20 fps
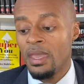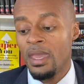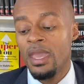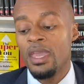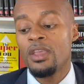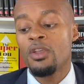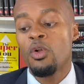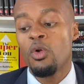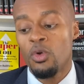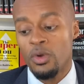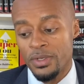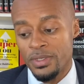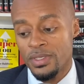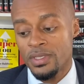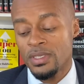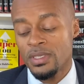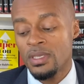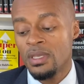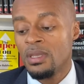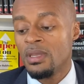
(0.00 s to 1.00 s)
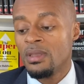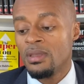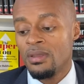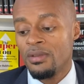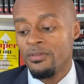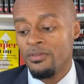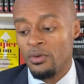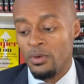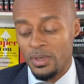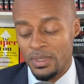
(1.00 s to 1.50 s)
A course,
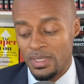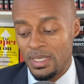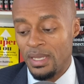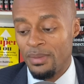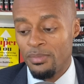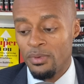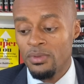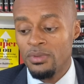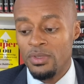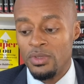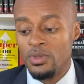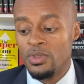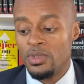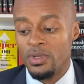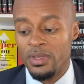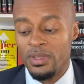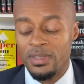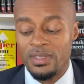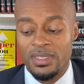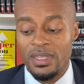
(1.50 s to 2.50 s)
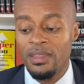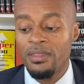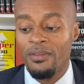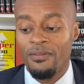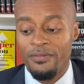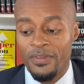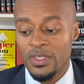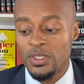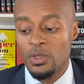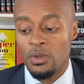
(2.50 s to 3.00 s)
for example, usually there's nothing
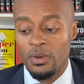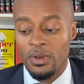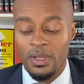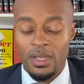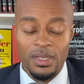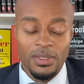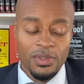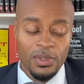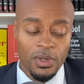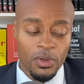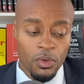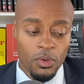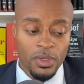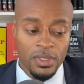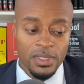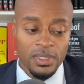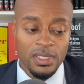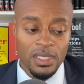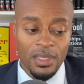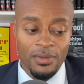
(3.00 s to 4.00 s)
physical that comes with a course,